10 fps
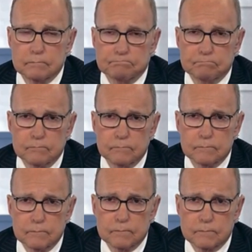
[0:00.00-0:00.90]

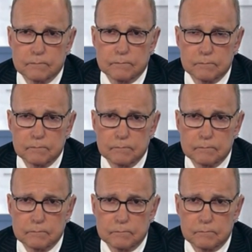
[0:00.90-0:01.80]

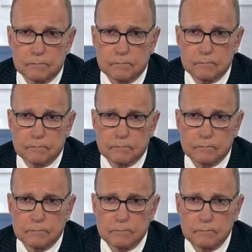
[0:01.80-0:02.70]

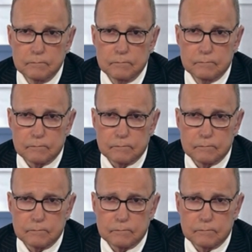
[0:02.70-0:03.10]
This person isn't speaking.